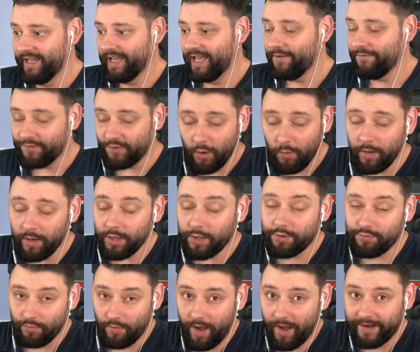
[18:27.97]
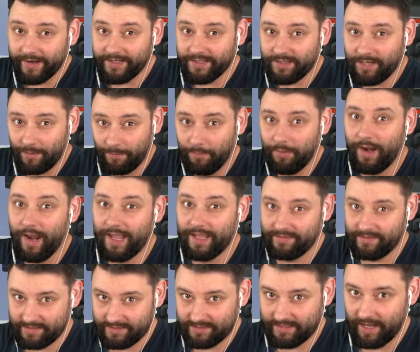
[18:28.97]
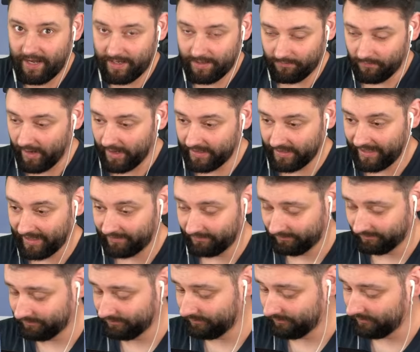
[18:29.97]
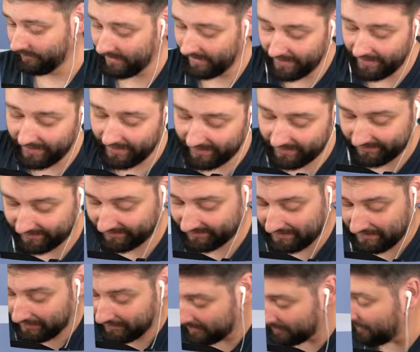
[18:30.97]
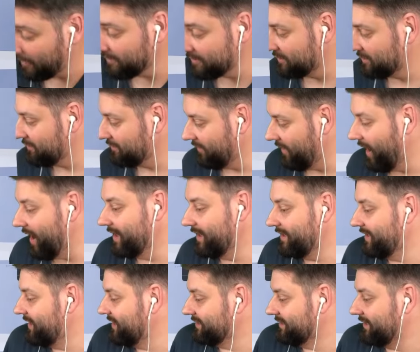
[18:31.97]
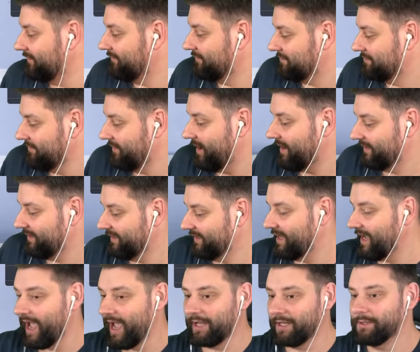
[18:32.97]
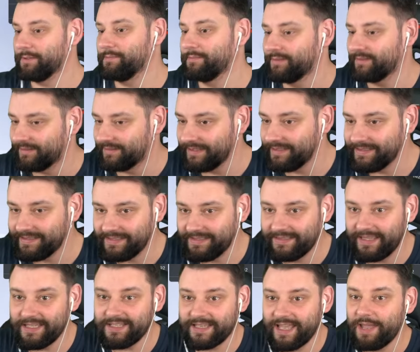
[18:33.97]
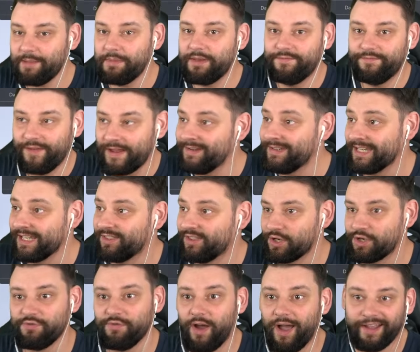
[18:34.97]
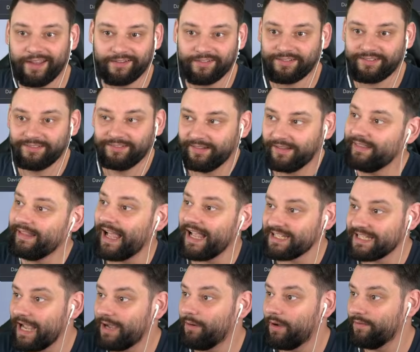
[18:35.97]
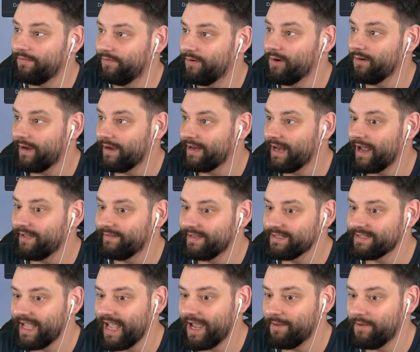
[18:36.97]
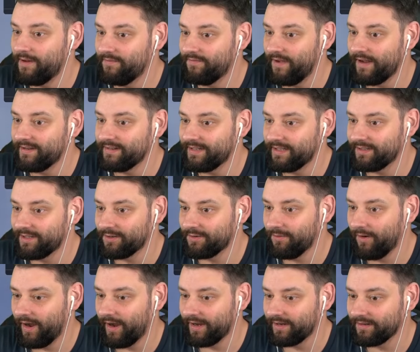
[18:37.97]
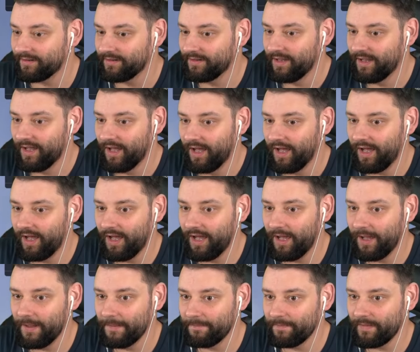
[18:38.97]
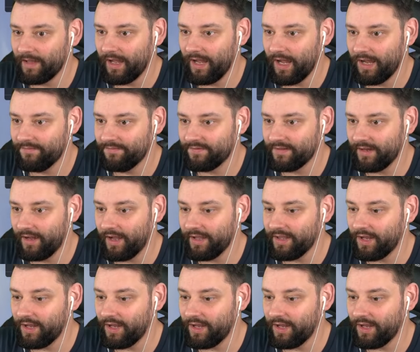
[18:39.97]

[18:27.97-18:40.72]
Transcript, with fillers: If you want to grind, play this game right now. It is the most grindiest of grindy games. This this game invented the grind. That's how I feel right now. This game invented the grind. Um, I've I